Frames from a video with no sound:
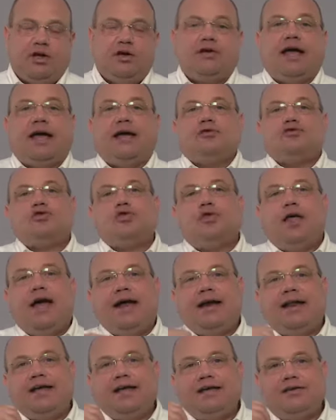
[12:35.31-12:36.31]
Okay, so
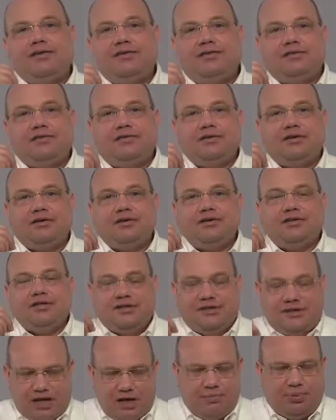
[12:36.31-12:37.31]
that is
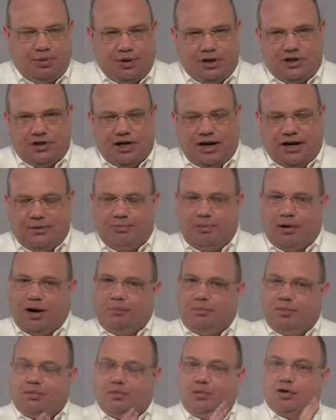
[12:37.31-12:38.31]
depreciated
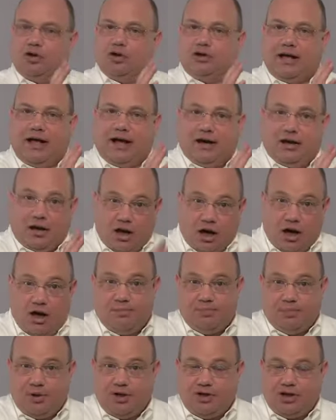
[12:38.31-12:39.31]
property. We looked at
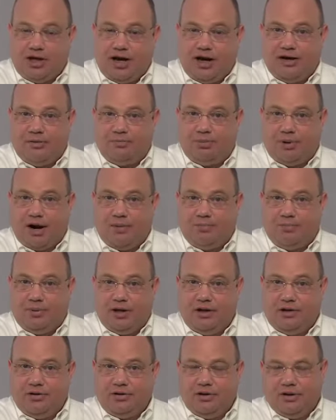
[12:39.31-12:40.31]
appreciated
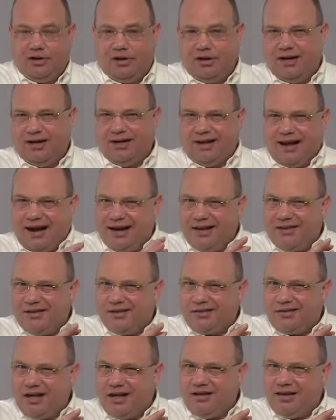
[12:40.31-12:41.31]
property, and kind of the
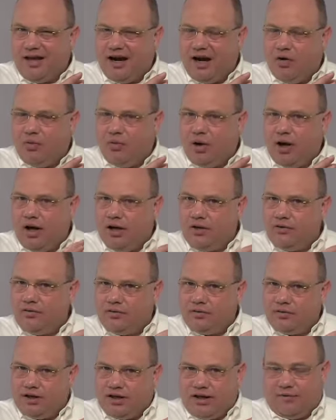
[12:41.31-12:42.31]
thing there was
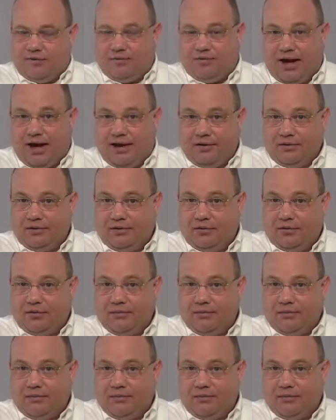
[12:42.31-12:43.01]
the gift tax.